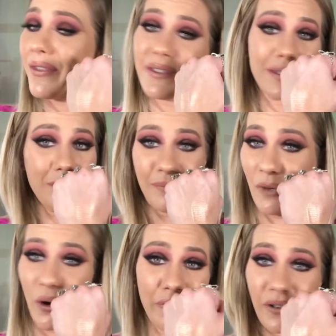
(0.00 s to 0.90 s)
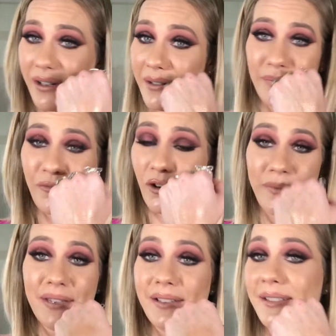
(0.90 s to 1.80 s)
this Ofra
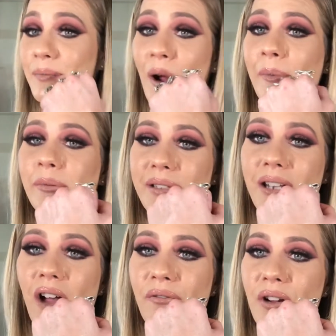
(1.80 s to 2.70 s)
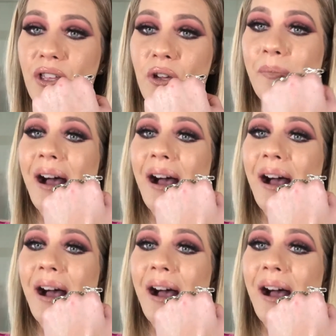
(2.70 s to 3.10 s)
formula is probably not for you,